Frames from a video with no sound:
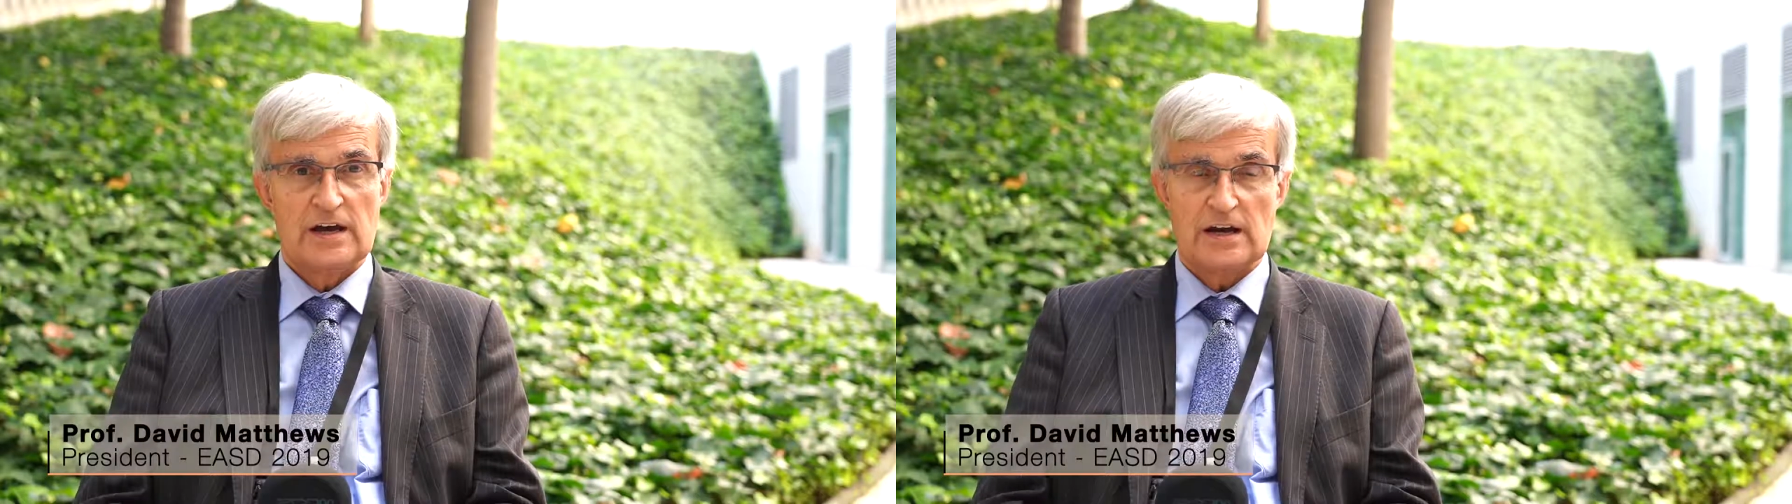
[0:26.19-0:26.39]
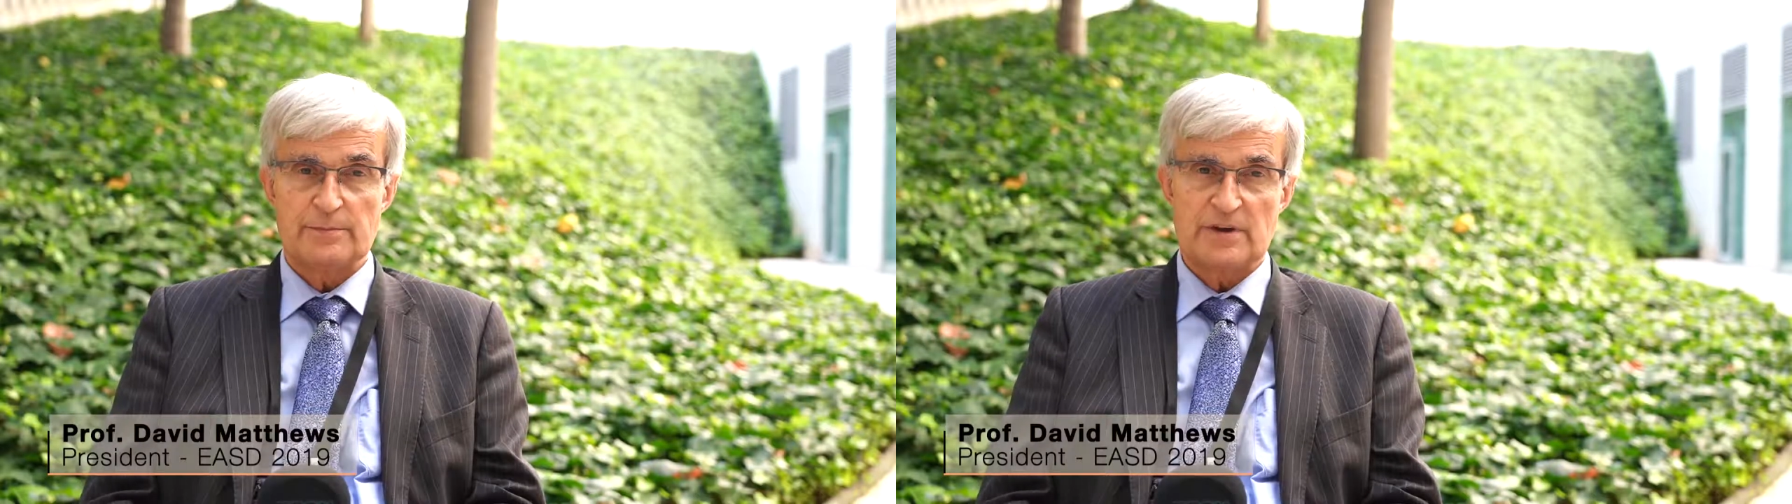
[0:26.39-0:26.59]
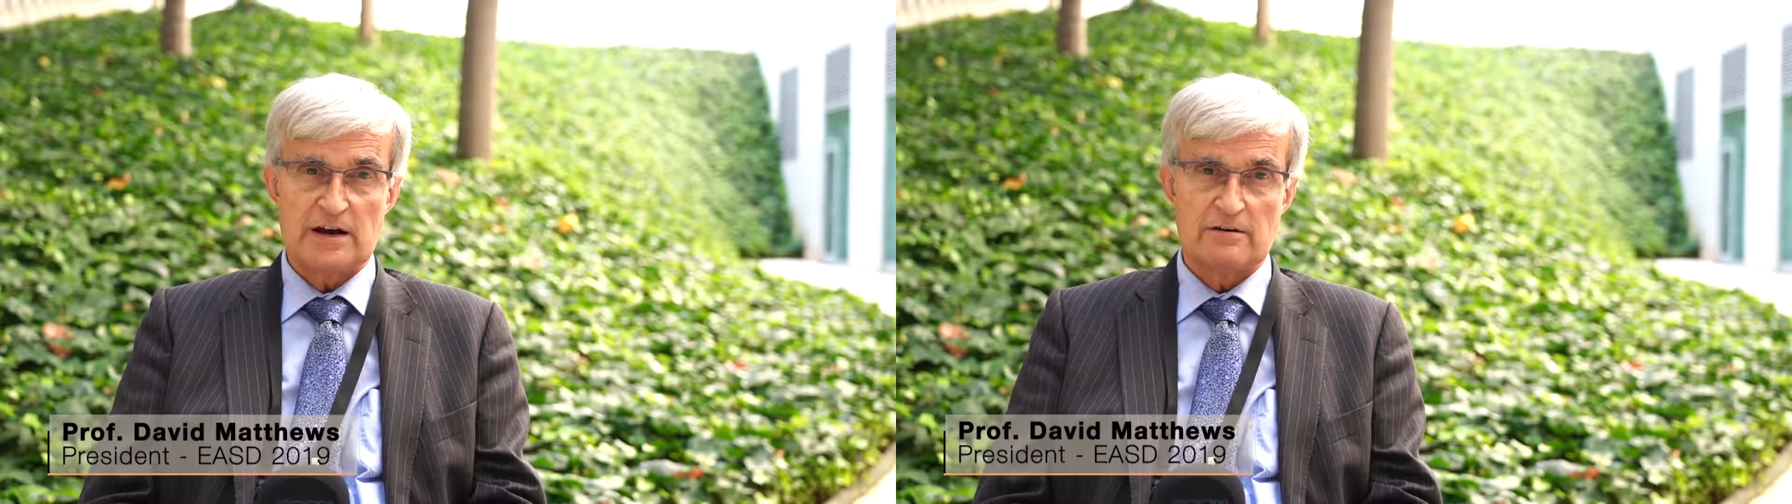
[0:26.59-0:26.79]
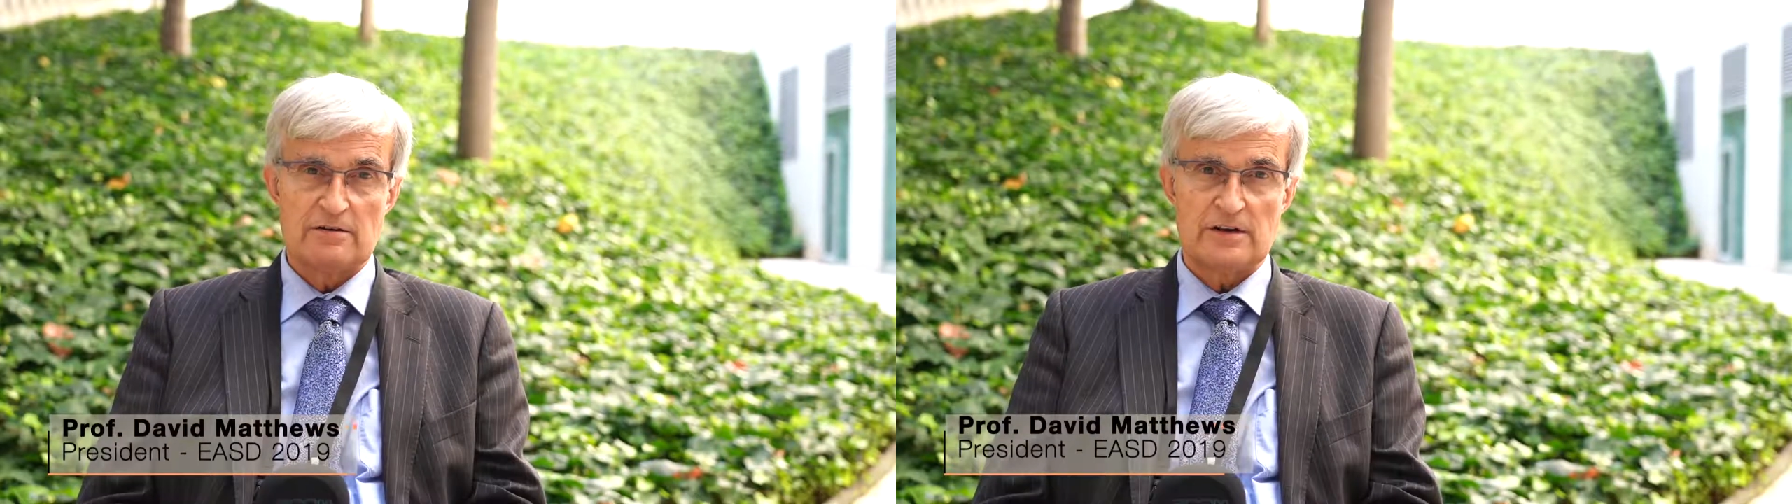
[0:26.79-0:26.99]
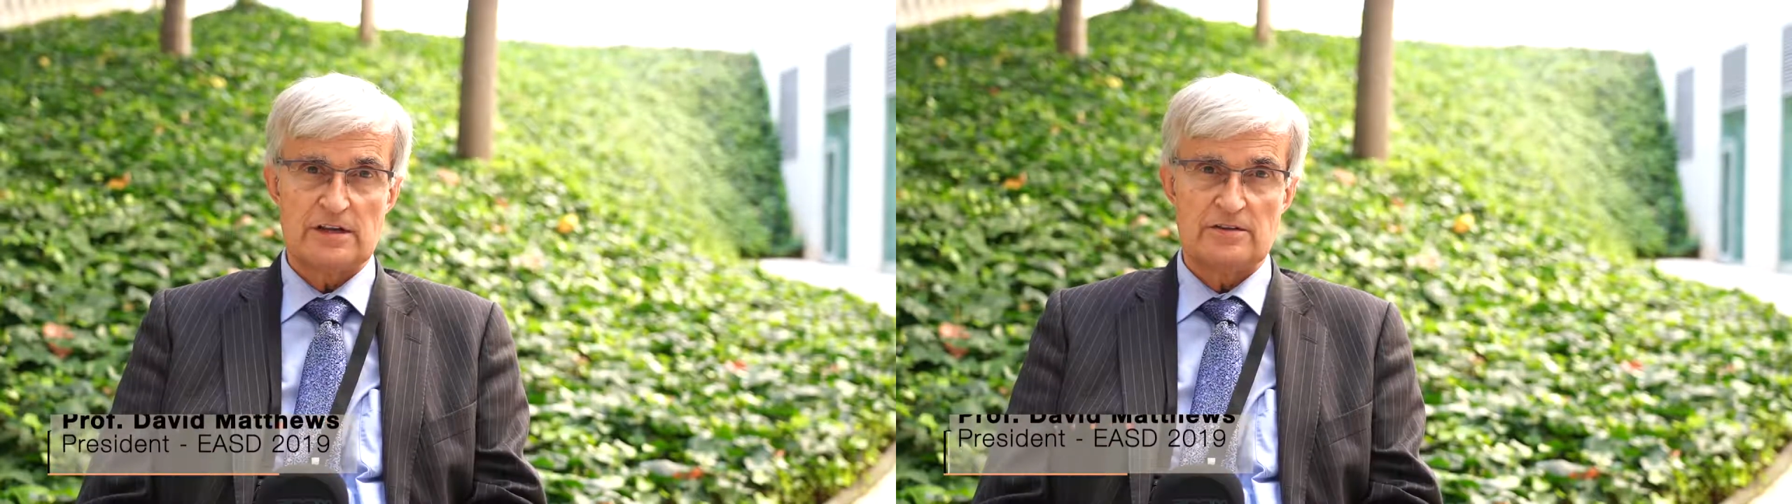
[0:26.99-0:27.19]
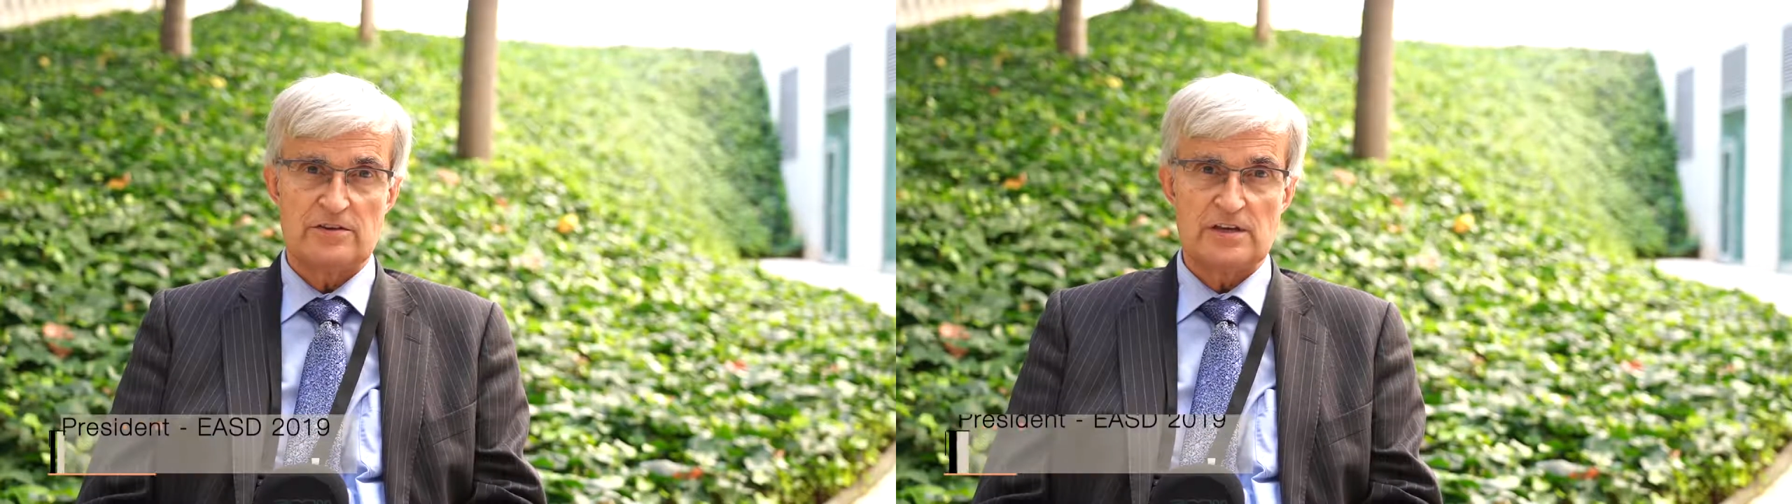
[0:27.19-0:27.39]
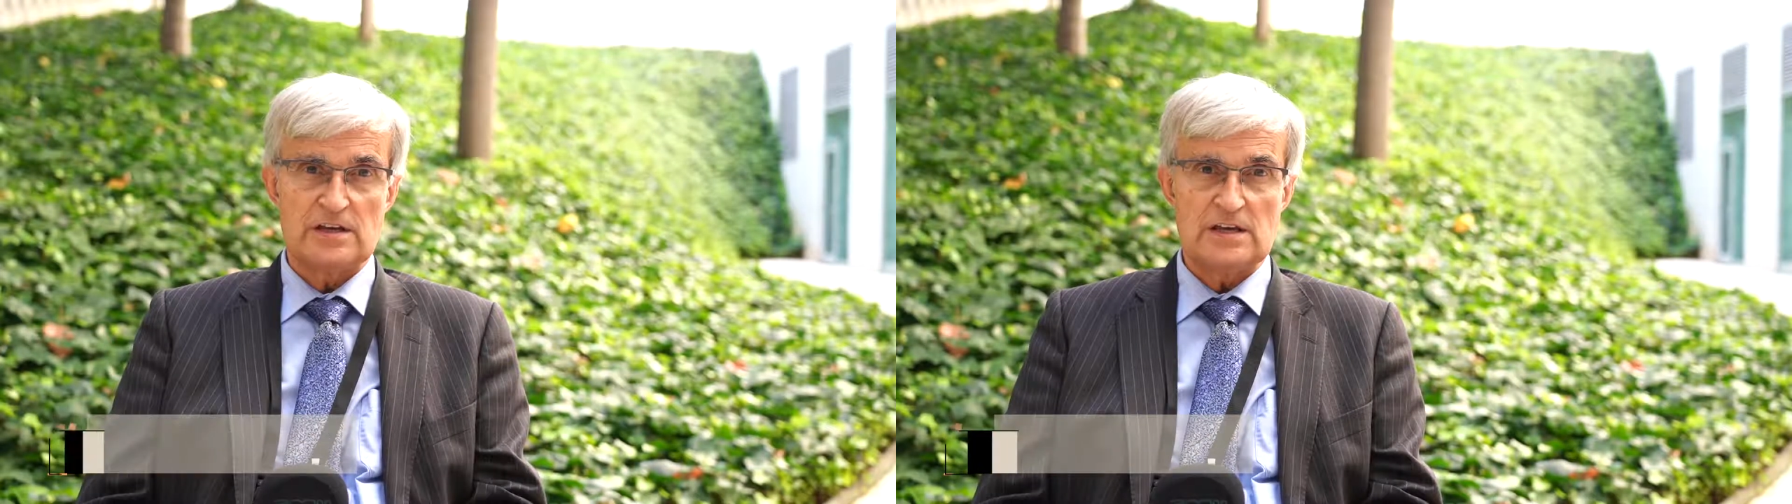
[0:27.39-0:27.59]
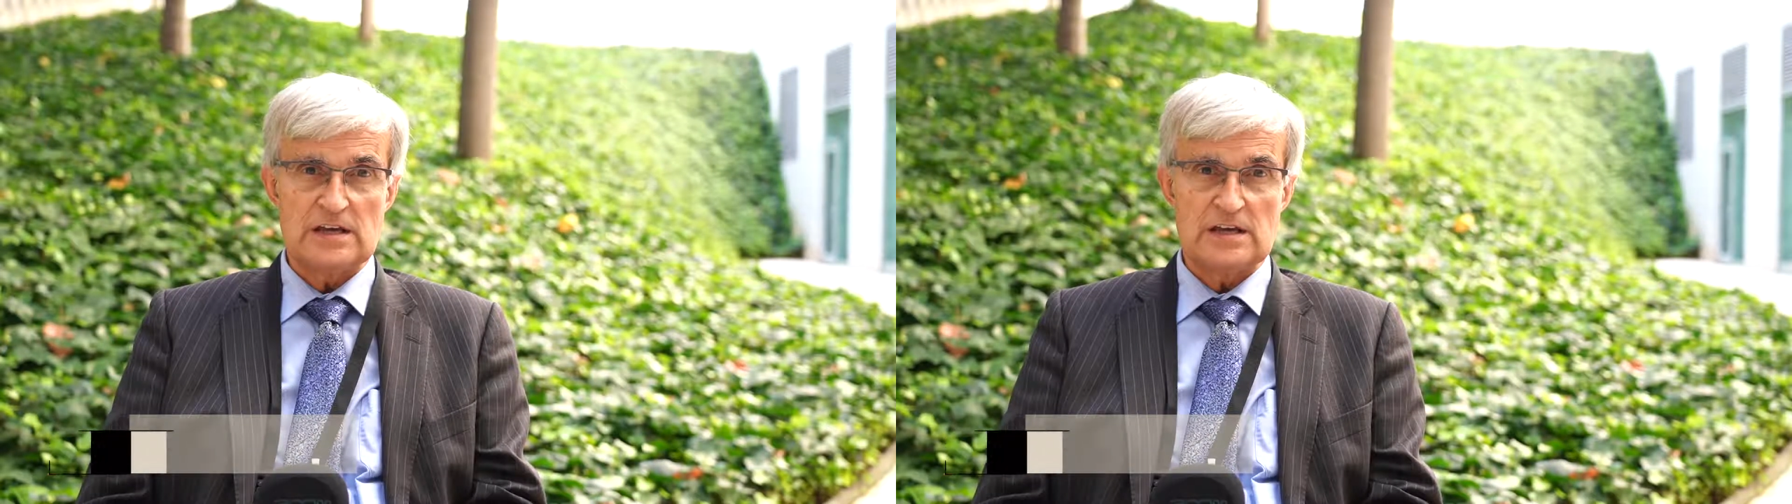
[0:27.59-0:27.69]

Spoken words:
and I'm currently the